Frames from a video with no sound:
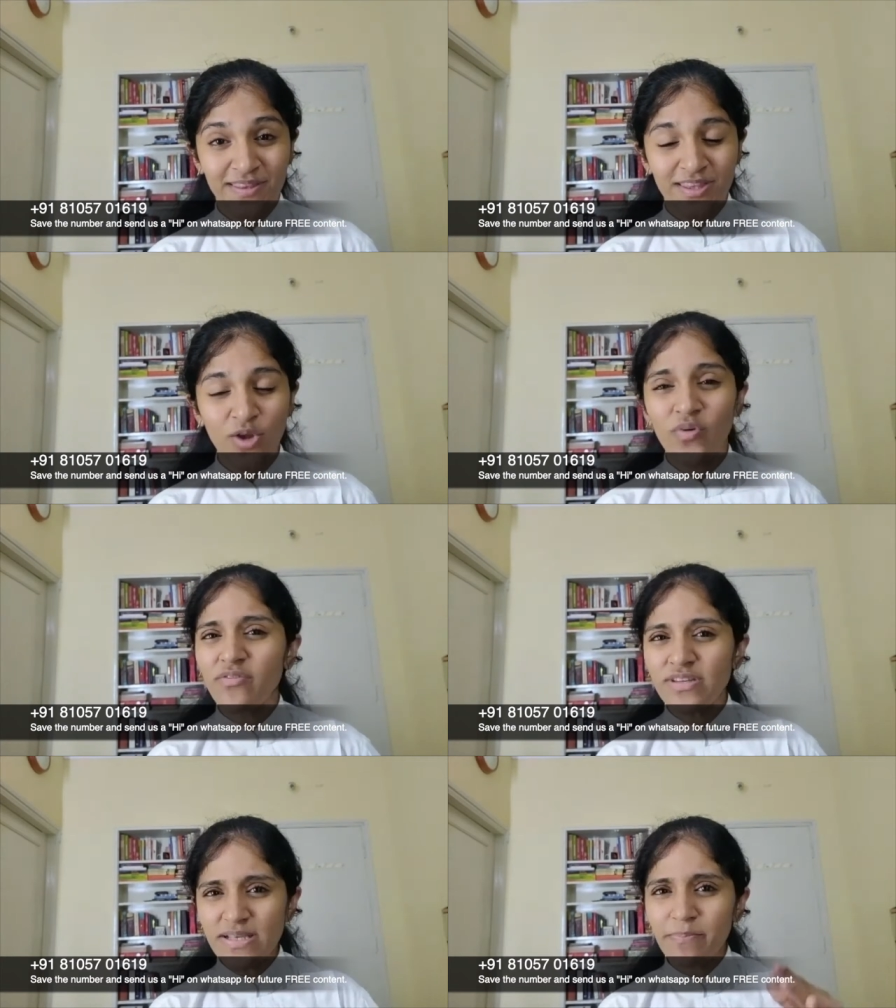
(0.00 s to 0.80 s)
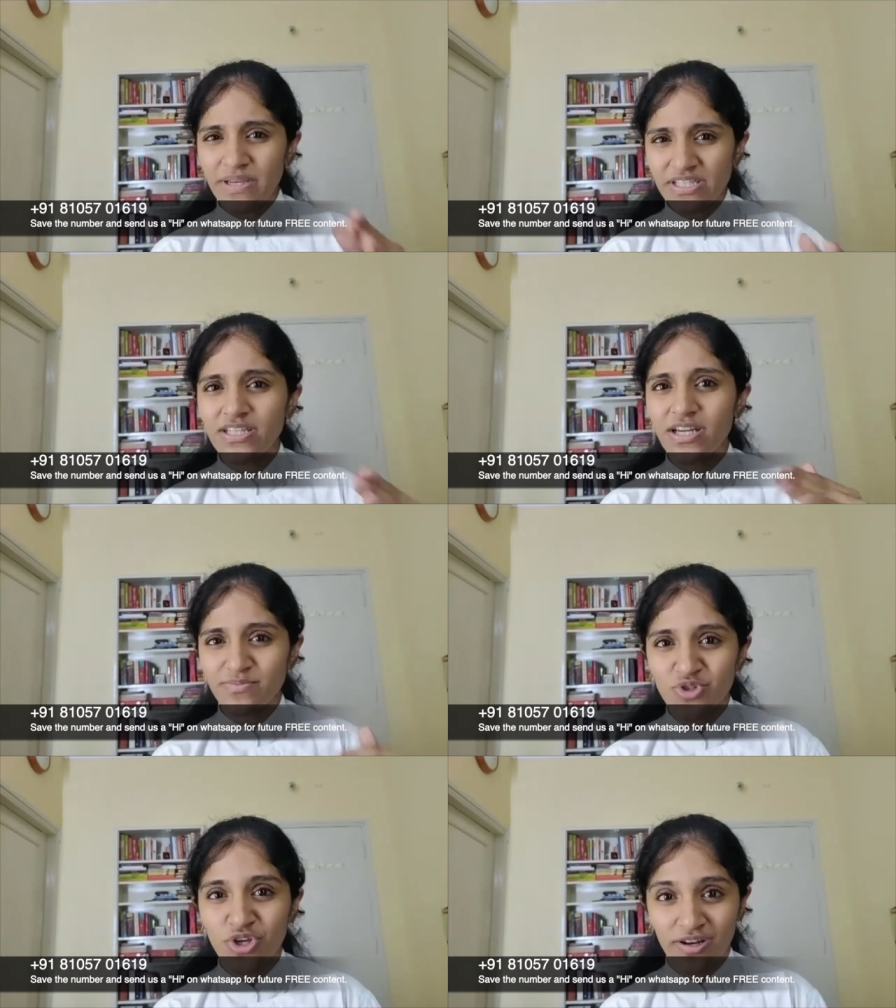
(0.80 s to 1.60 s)
Now, whenever some patient comes
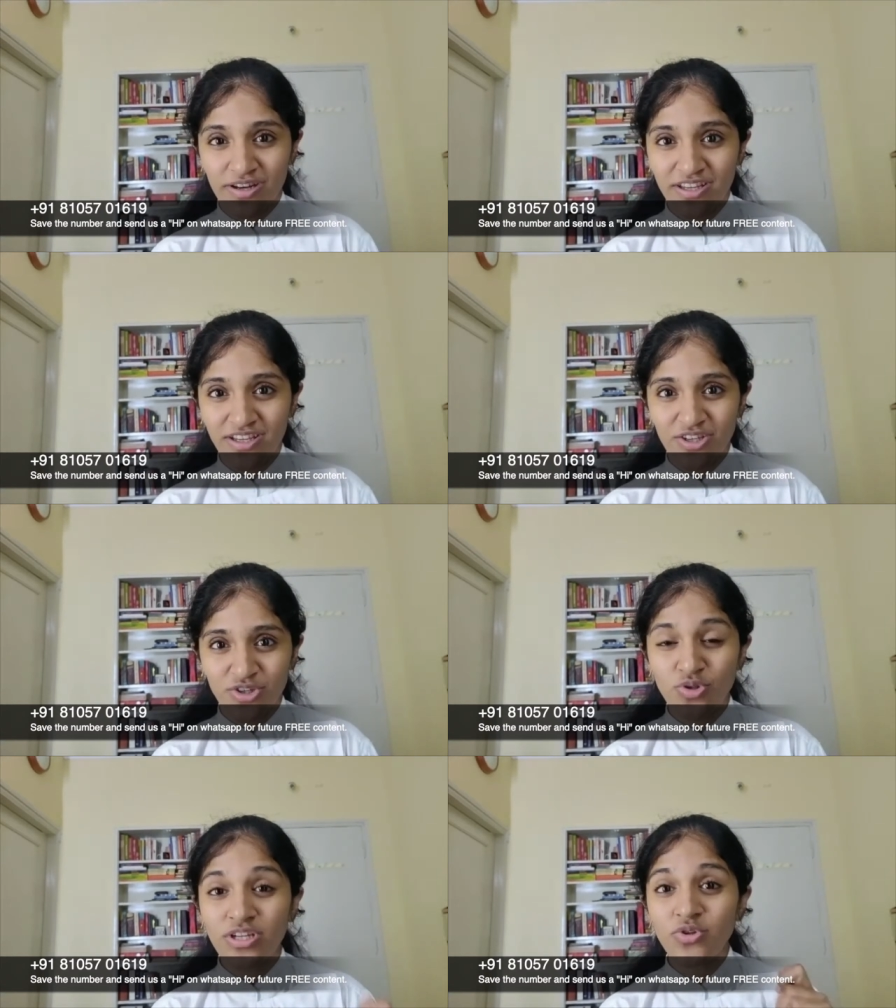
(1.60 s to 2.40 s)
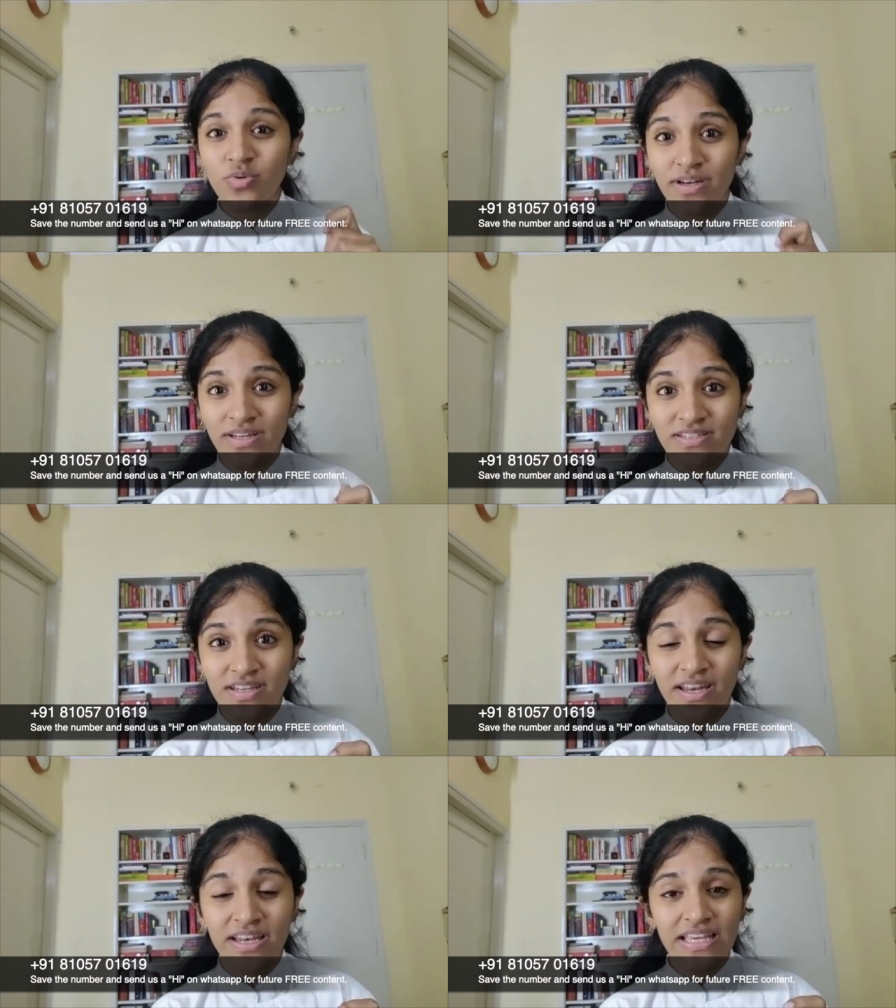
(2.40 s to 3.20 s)
to your clinic, you need to
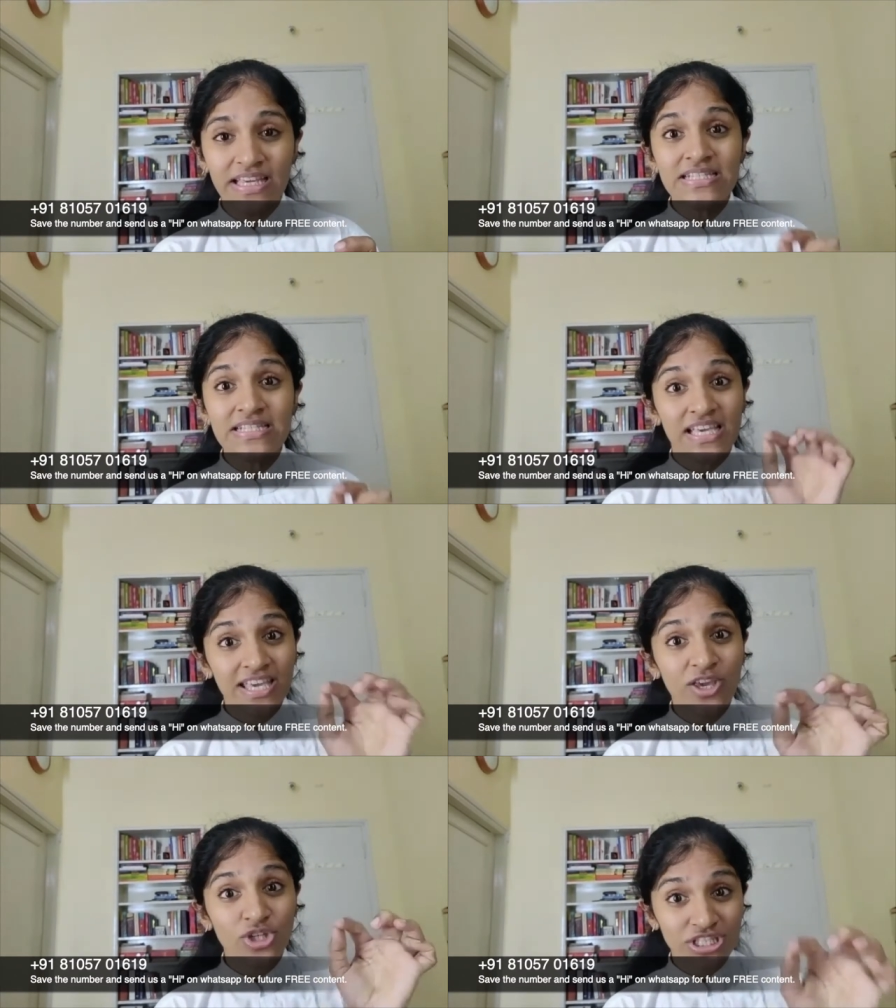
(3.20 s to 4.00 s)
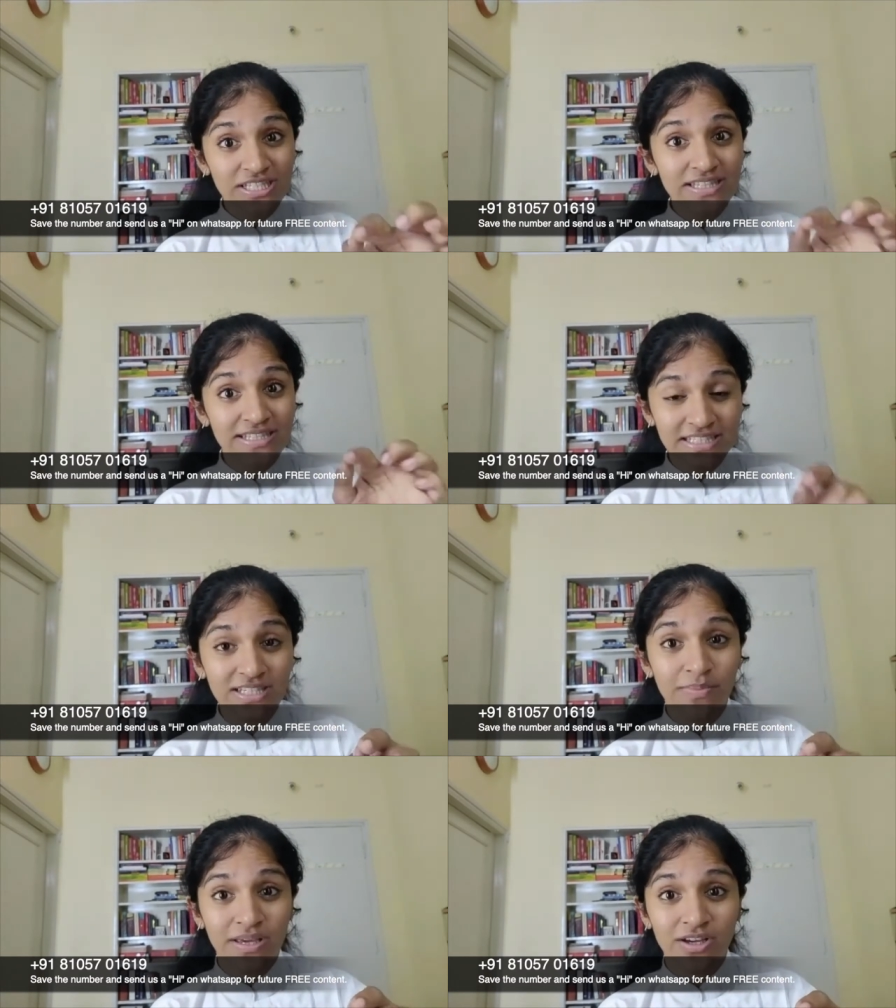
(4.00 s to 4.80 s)
understand, is he or she the decision
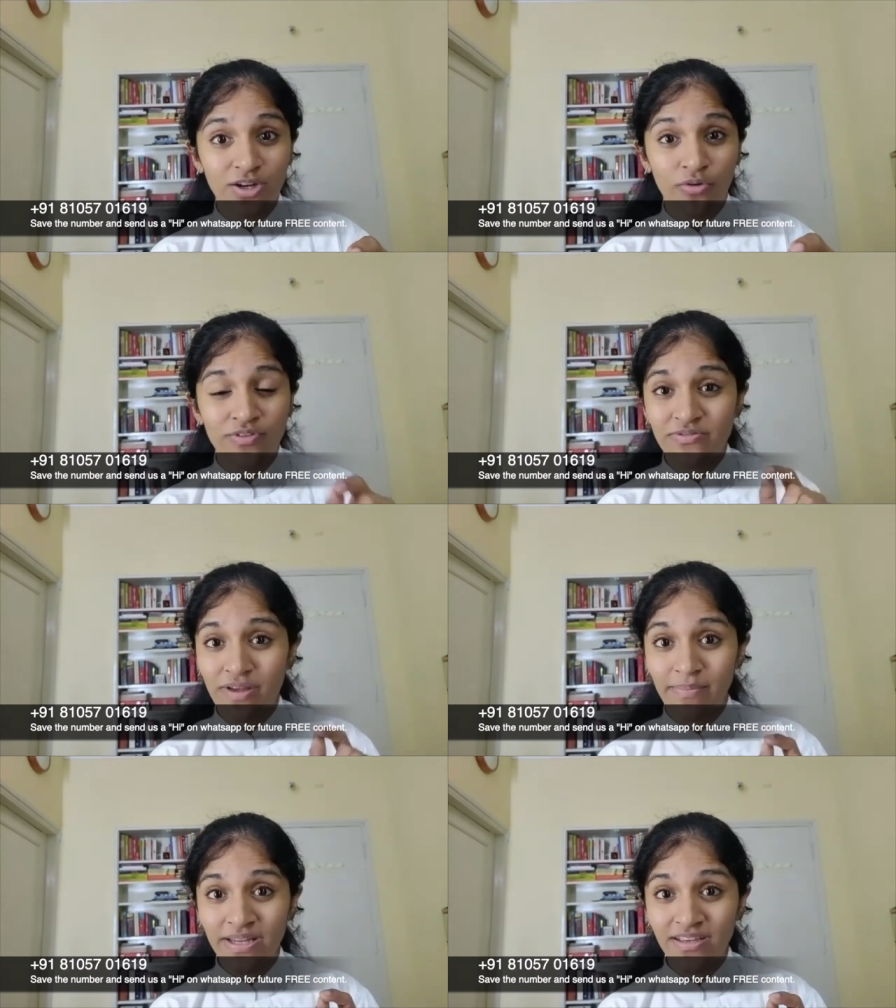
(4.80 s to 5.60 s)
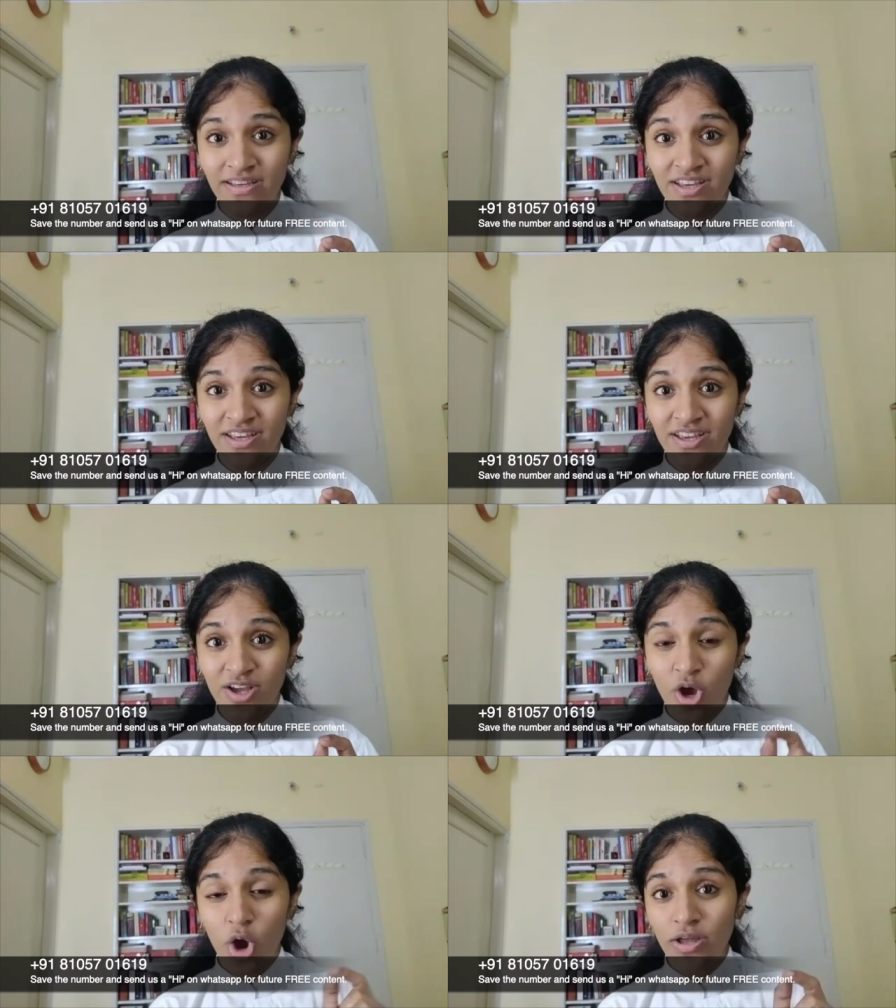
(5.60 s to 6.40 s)
maker of his family,
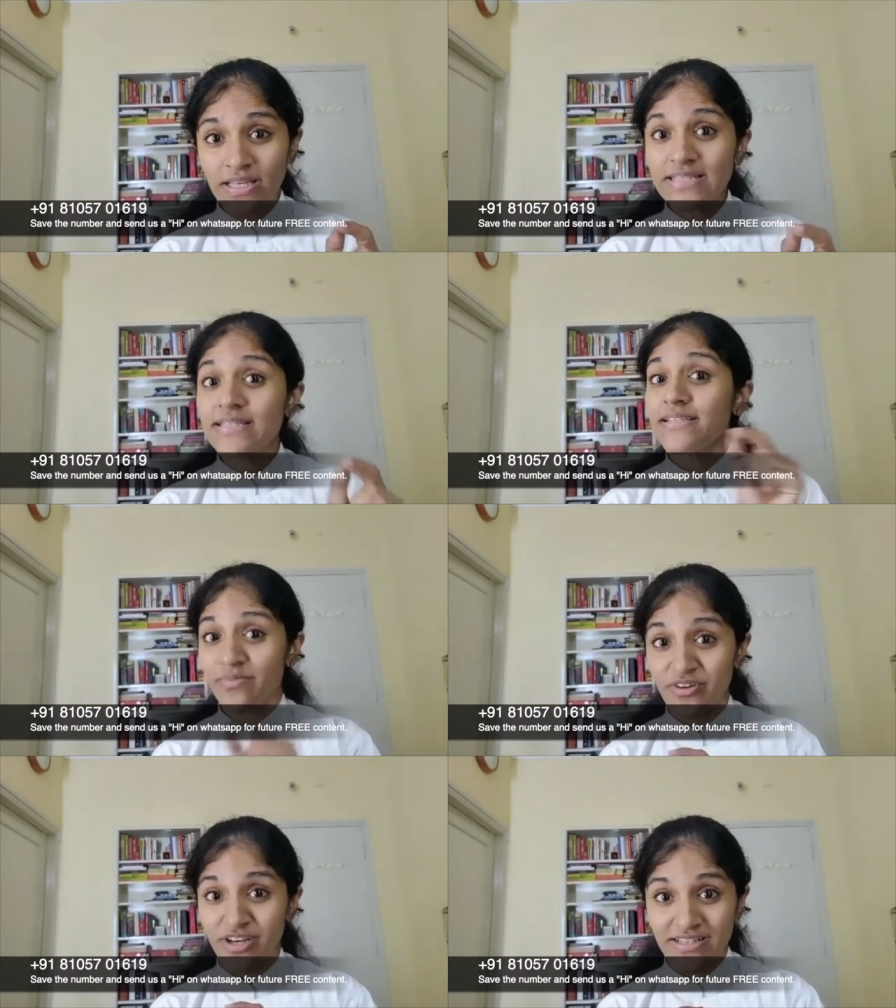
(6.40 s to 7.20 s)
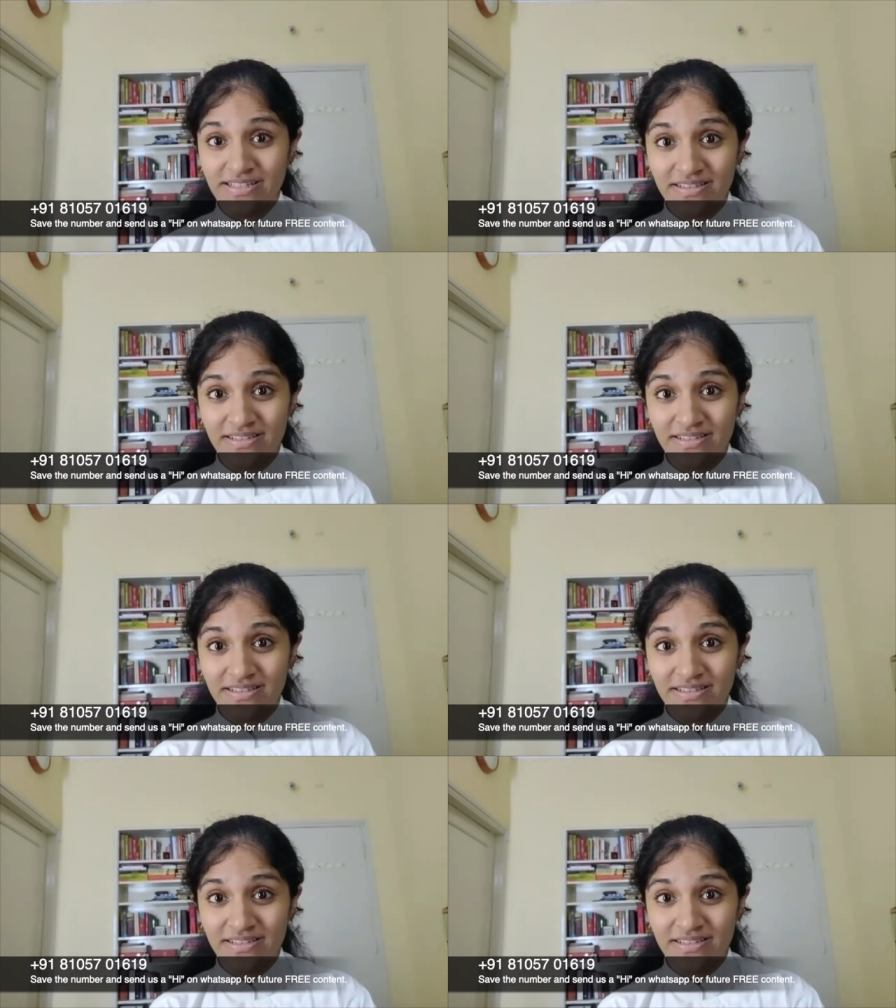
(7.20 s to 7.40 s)
or is there someone else?